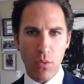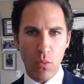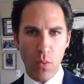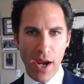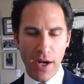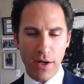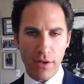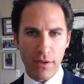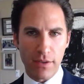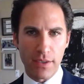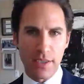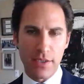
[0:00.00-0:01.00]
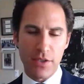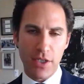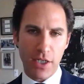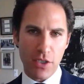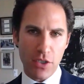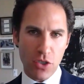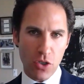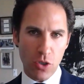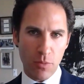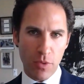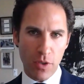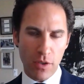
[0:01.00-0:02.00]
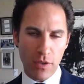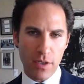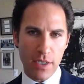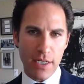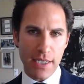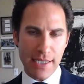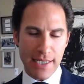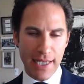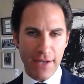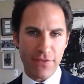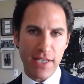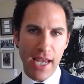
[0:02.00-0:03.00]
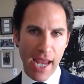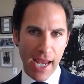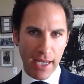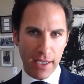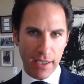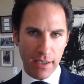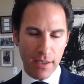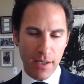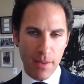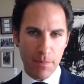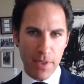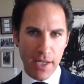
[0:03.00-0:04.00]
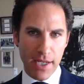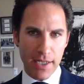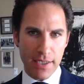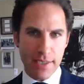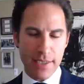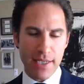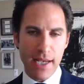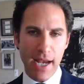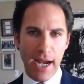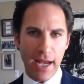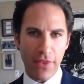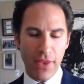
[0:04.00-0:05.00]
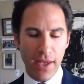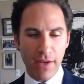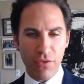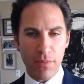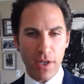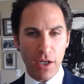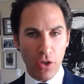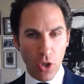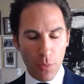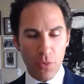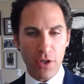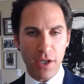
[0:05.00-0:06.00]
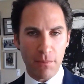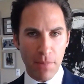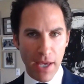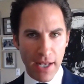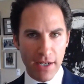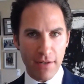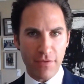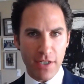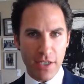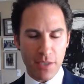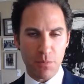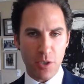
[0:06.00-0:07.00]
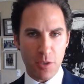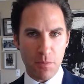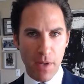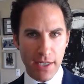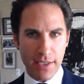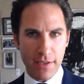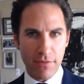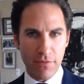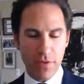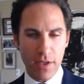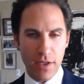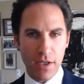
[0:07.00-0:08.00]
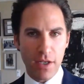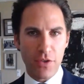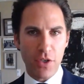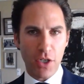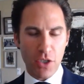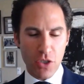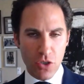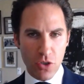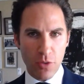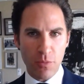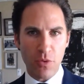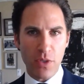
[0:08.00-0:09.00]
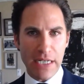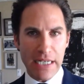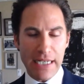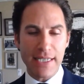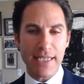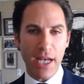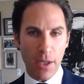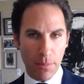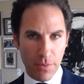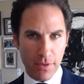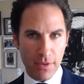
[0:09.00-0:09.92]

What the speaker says: where the consumer is left hanging. Because I think from a global competitiveness perspective, the consumer needs help.